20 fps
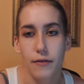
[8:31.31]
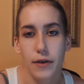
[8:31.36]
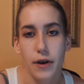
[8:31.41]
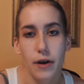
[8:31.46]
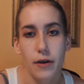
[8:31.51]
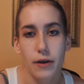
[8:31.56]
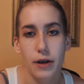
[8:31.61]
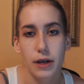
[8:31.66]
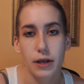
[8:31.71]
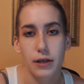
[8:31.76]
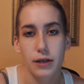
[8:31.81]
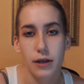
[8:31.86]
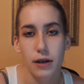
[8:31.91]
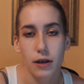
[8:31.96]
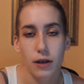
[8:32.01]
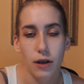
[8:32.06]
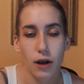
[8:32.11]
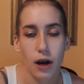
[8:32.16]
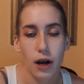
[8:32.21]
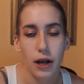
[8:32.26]
noticed
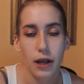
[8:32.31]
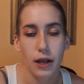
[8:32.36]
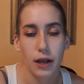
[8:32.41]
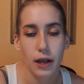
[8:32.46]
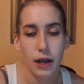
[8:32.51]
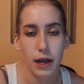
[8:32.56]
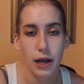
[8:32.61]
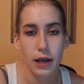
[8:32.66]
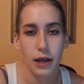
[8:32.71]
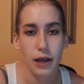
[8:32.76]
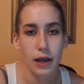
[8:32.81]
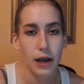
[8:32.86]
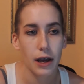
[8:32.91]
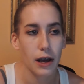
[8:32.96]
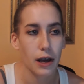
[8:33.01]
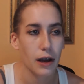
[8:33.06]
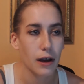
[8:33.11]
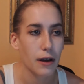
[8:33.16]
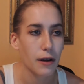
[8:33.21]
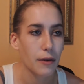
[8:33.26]
a lot
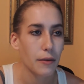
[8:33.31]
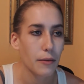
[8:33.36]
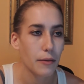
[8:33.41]
lately